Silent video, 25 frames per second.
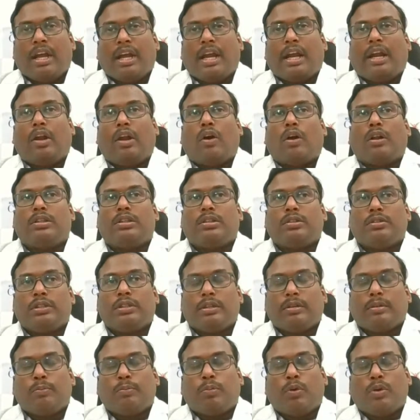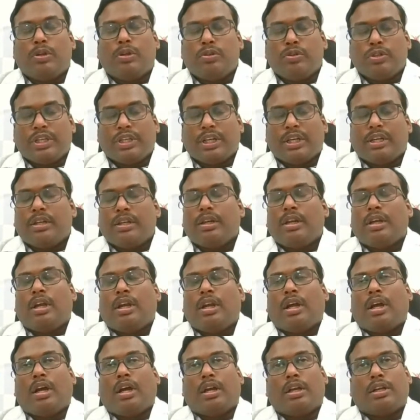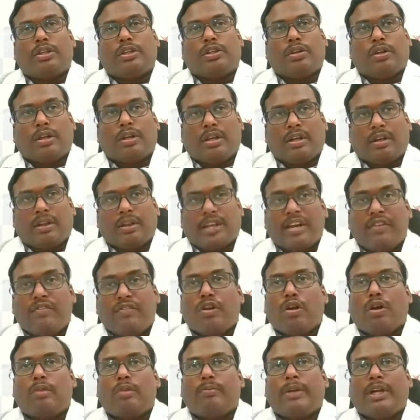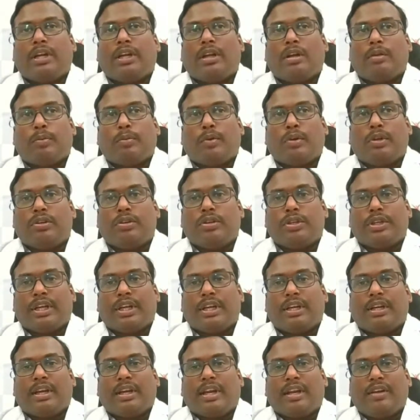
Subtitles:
And also the pollution, environmental pollution,